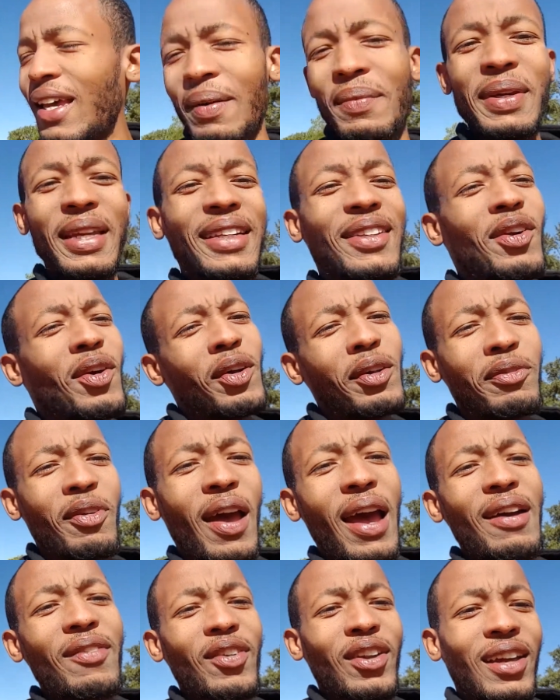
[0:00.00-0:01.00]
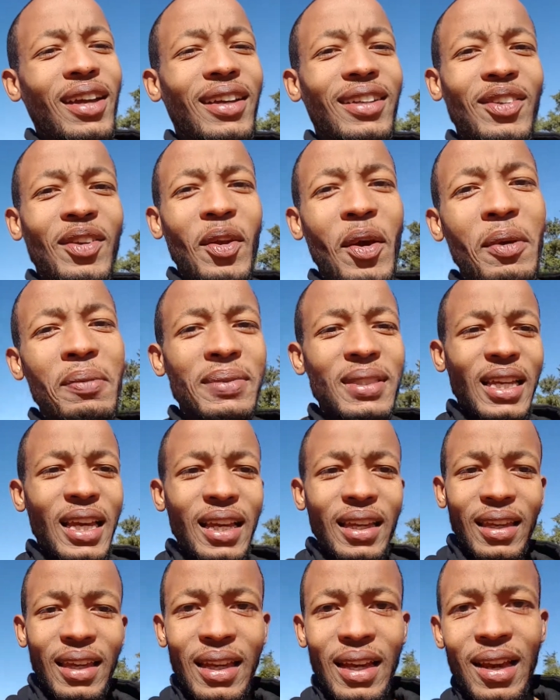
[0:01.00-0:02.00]
I mean, cold for Africa, you know what I'm
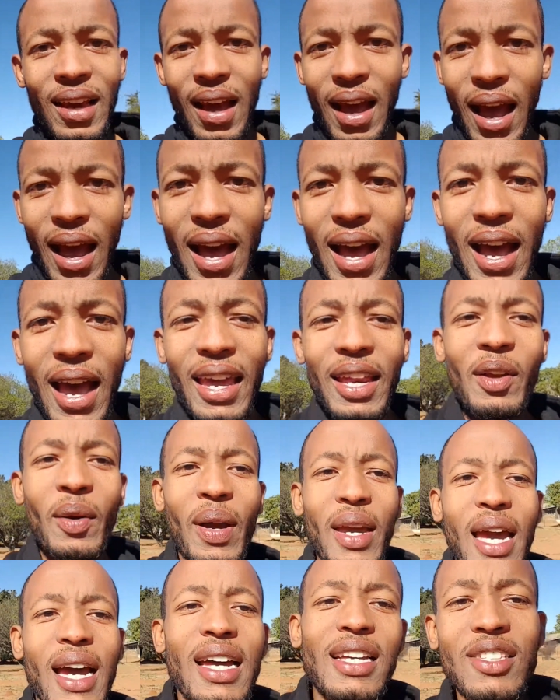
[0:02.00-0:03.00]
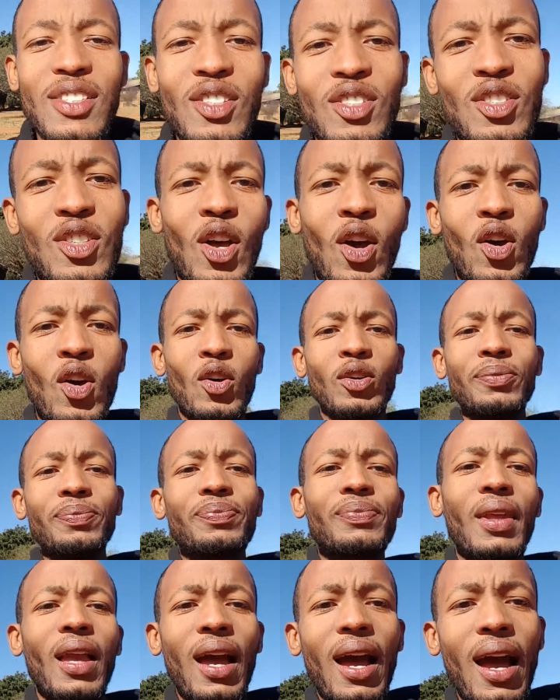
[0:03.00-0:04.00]
saying. Anyway guys, so
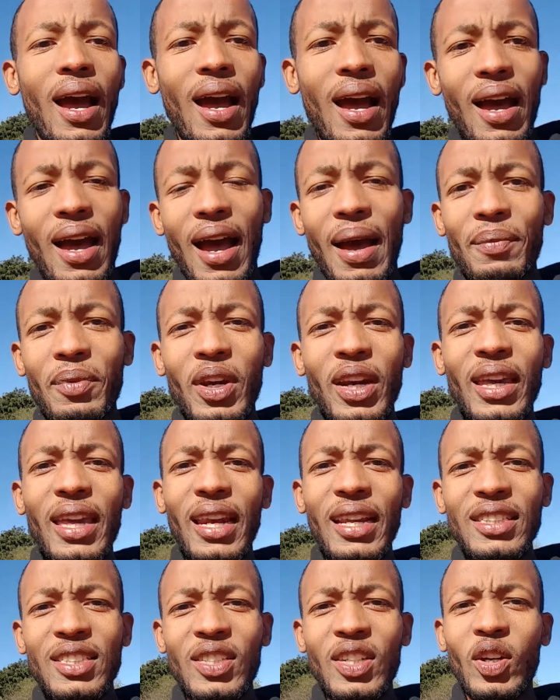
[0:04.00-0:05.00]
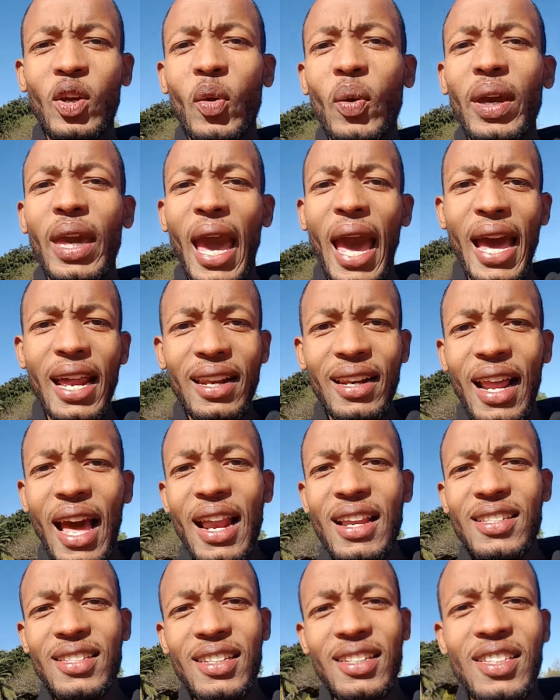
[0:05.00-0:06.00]
I'm gonna get into a quick hand
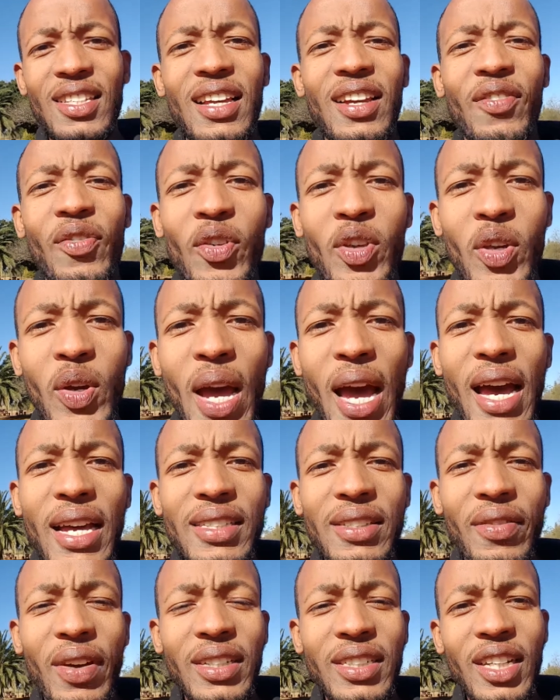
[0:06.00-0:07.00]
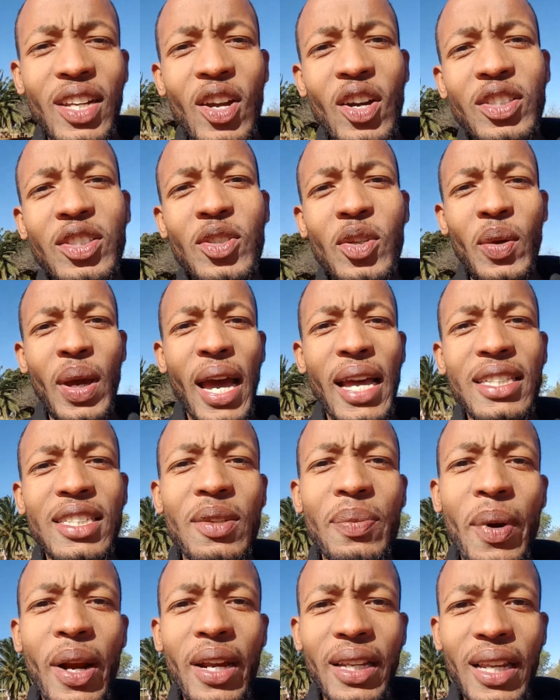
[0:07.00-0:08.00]
analysis for you guys. I've actually got two hands
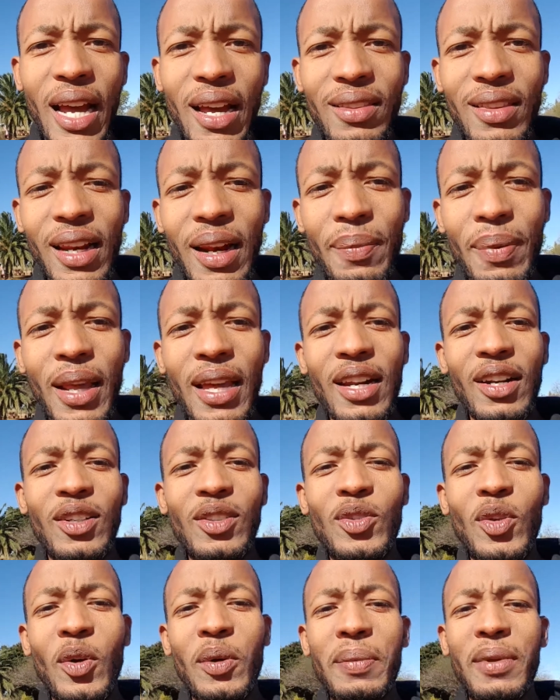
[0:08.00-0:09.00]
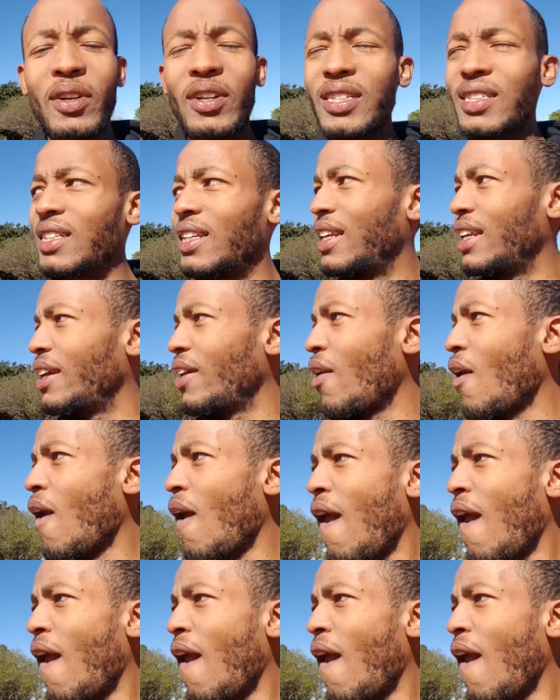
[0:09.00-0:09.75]
to break down that I played at a tournament recently.